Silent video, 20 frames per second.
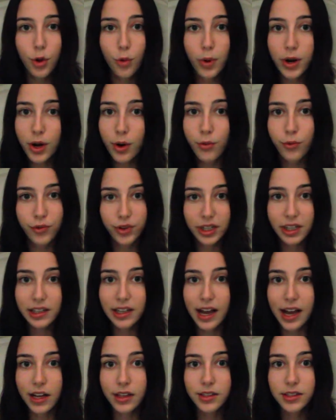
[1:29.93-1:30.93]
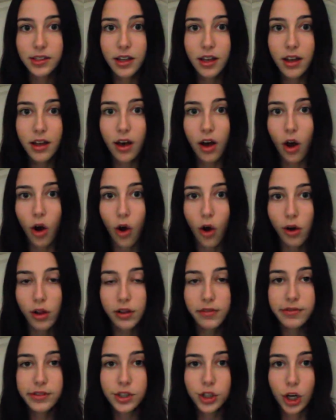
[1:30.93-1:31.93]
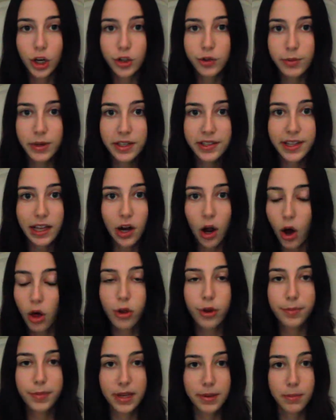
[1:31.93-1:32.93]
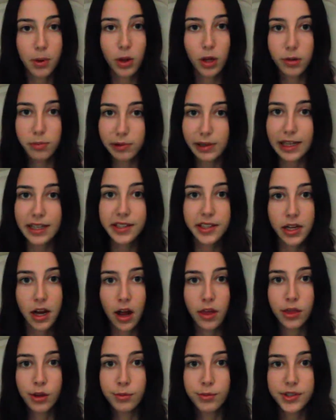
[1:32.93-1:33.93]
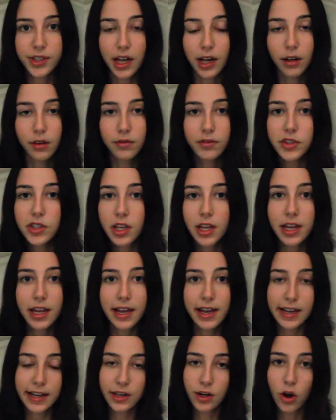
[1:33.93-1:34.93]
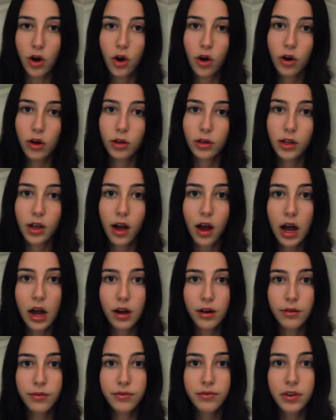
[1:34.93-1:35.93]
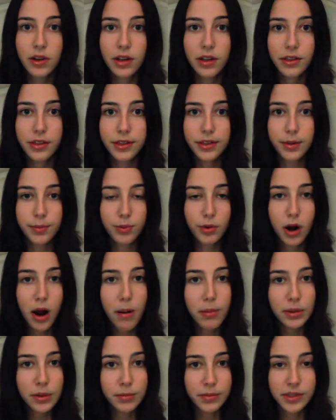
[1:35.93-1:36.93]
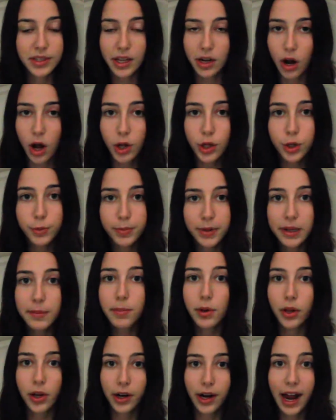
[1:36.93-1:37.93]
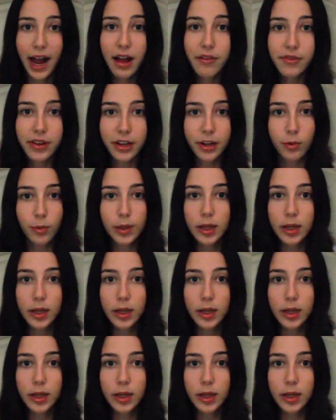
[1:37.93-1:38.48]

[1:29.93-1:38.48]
we don't realize all of the judgments that other people are placing on themselves and all of the problems that other people are having.